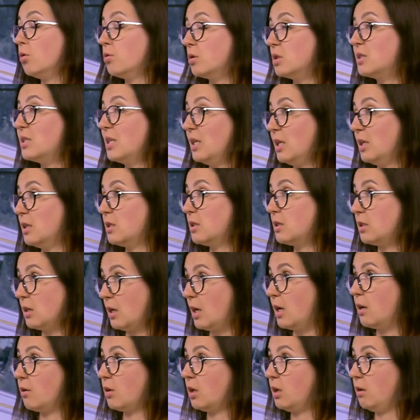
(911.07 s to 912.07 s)
cities,
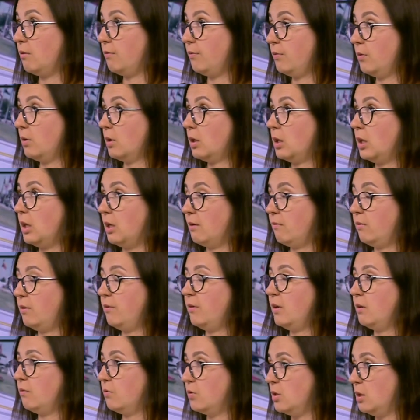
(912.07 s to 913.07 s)
Kharkiv, Kyiv,
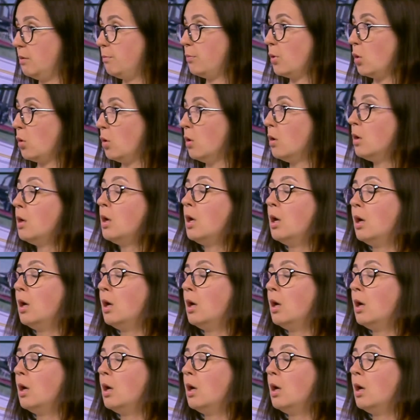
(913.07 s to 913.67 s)
Lviv, Dnipro.